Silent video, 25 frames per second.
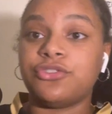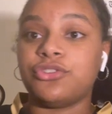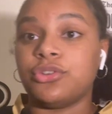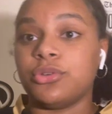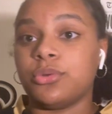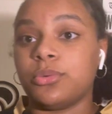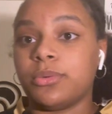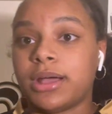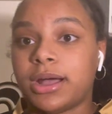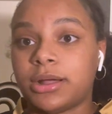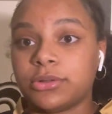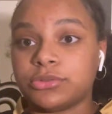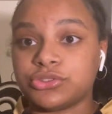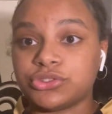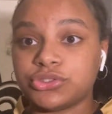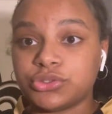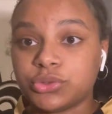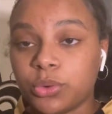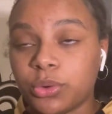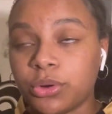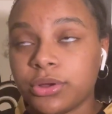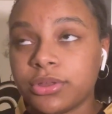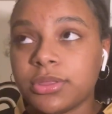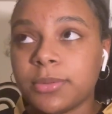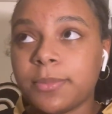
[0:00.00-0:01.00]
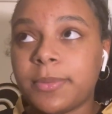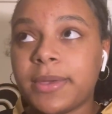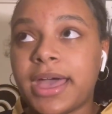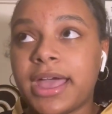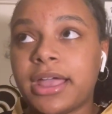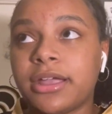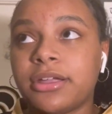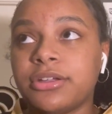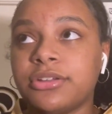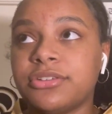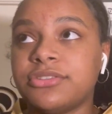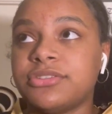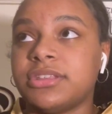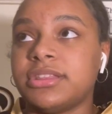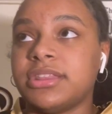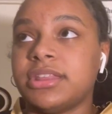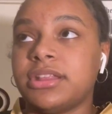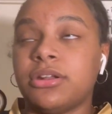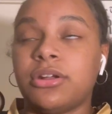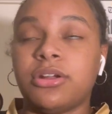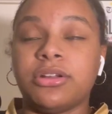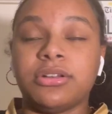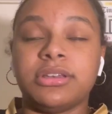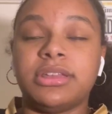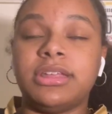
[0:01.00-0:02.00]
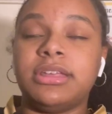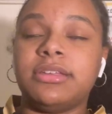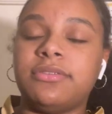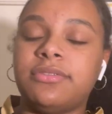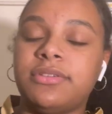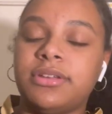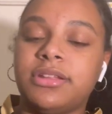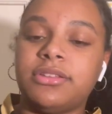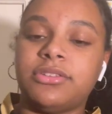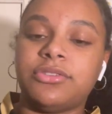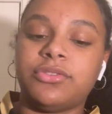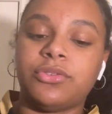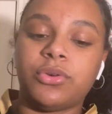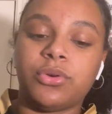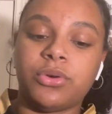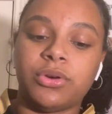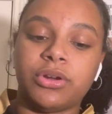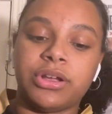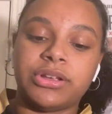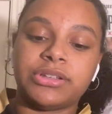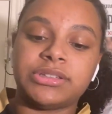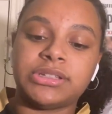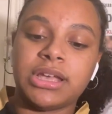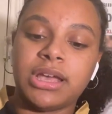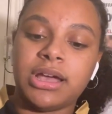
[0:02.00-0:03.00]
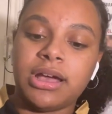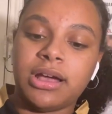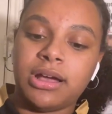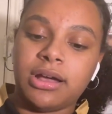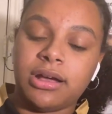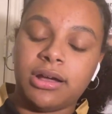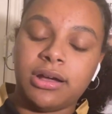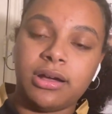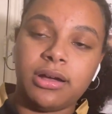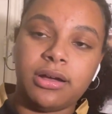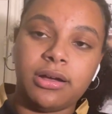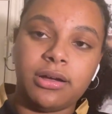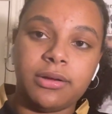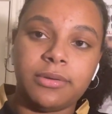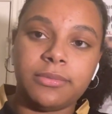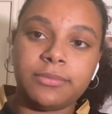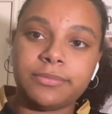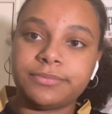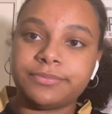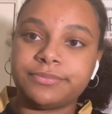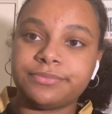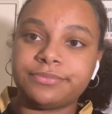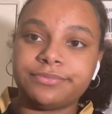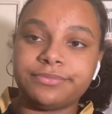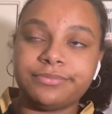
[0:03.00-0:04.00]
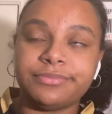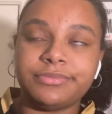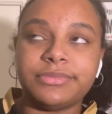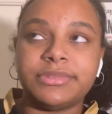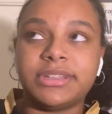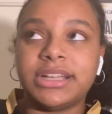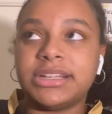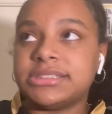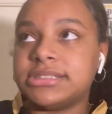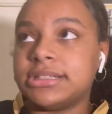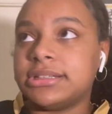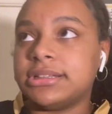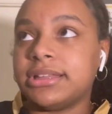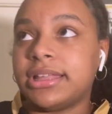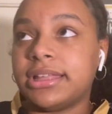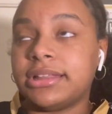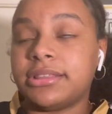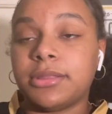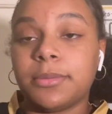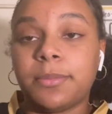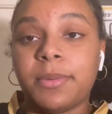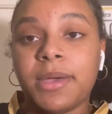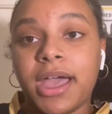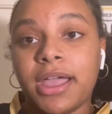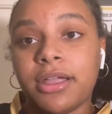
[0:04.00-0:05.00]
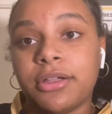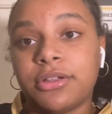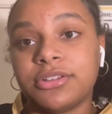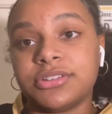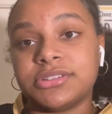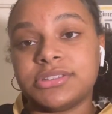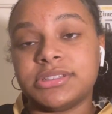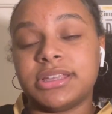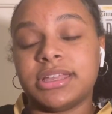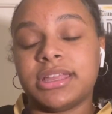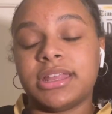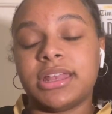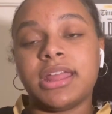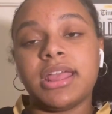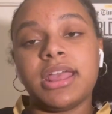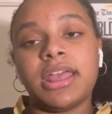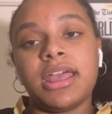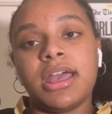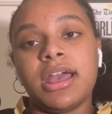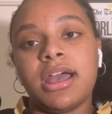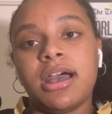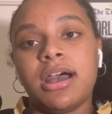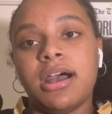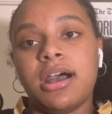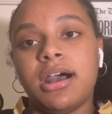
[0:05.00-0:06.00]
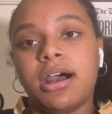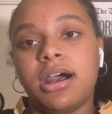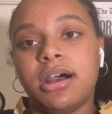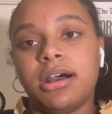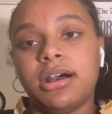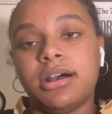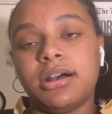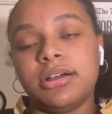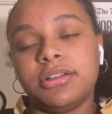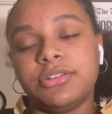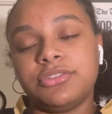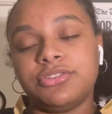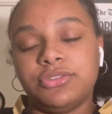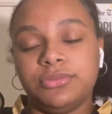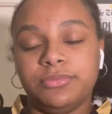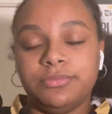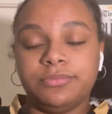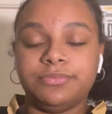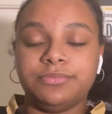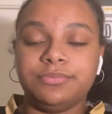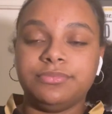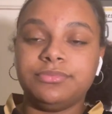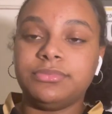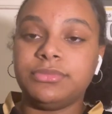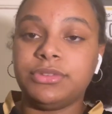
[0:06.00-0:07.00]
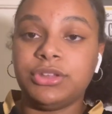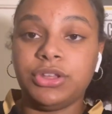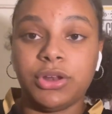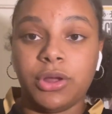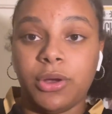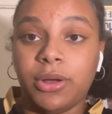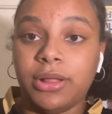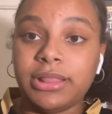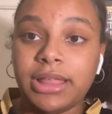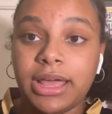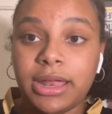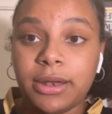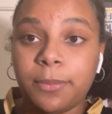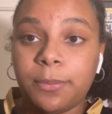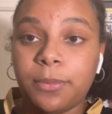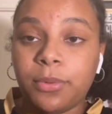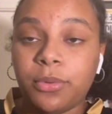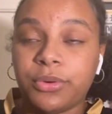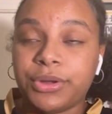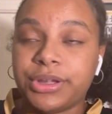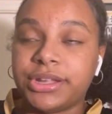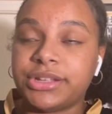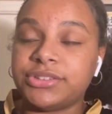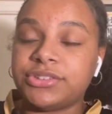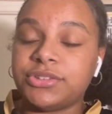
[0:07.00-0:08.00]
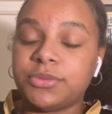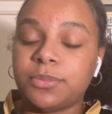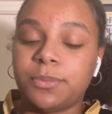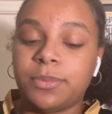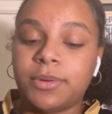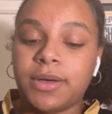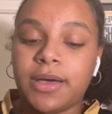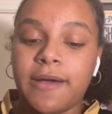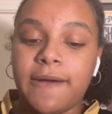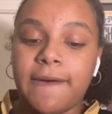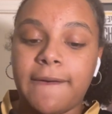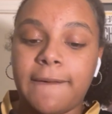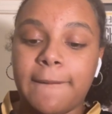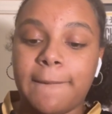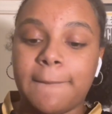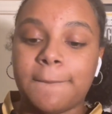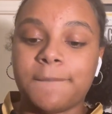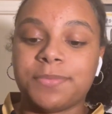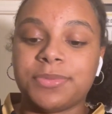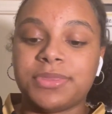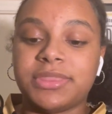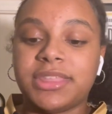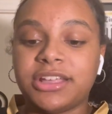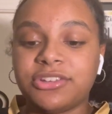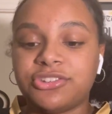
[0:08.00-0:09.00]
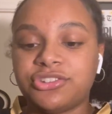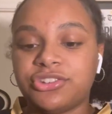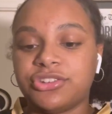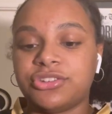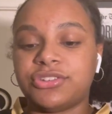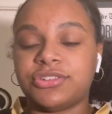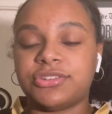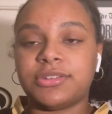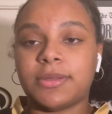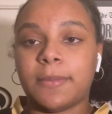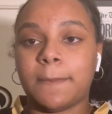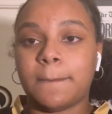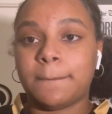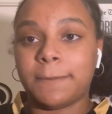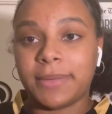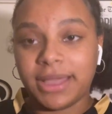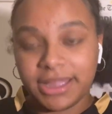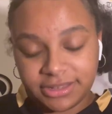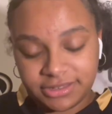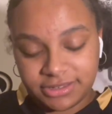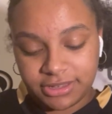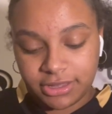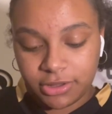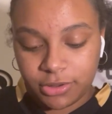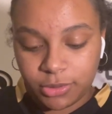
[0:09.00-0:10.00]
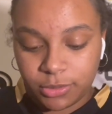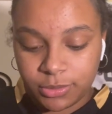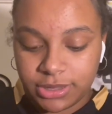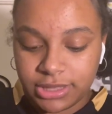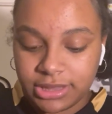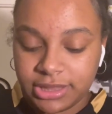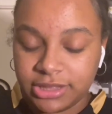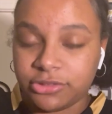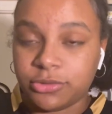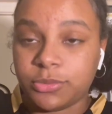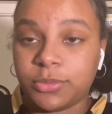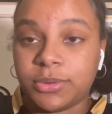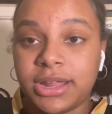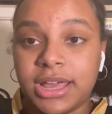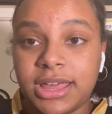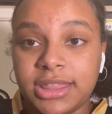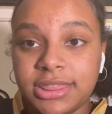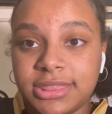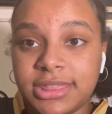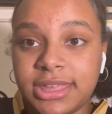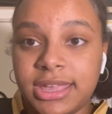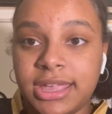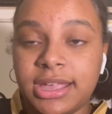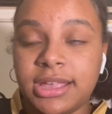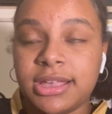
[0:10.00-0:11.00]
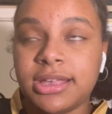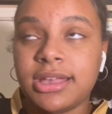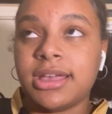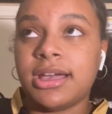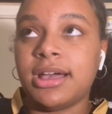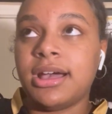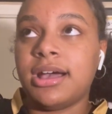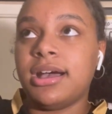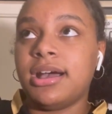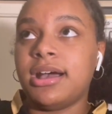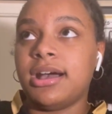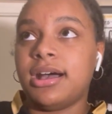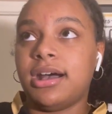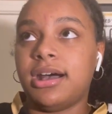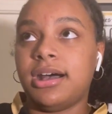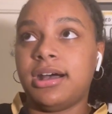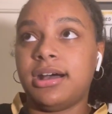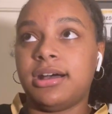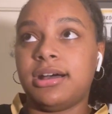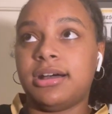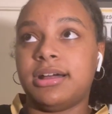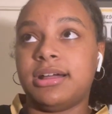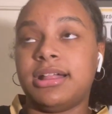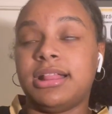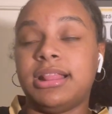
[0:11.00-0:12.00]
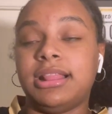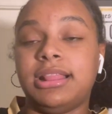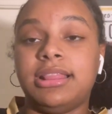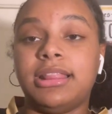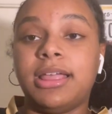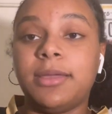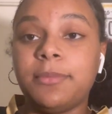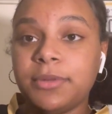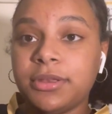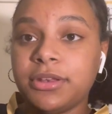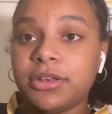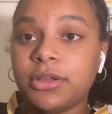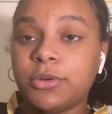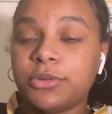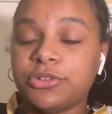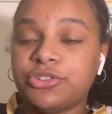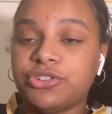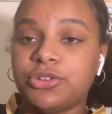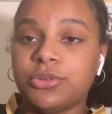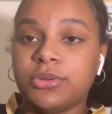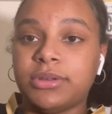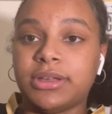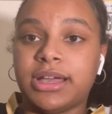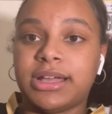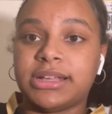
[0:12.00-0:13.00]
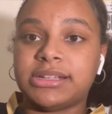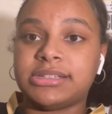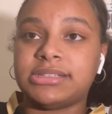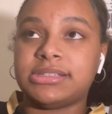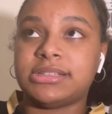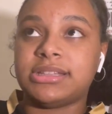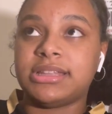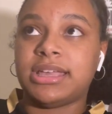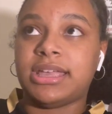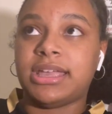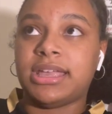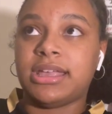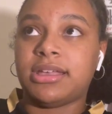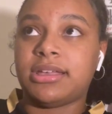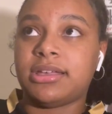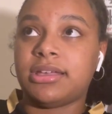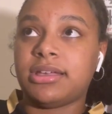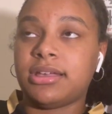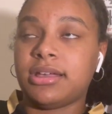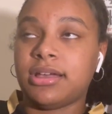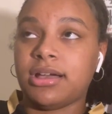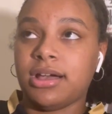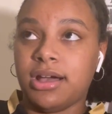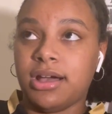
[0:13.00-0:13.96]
to outscore the Packers. And then our defense, of course, doesn't let the Packers get, a lot of points. But that's just my takeaway. That's what I think. Let me know what you guys think.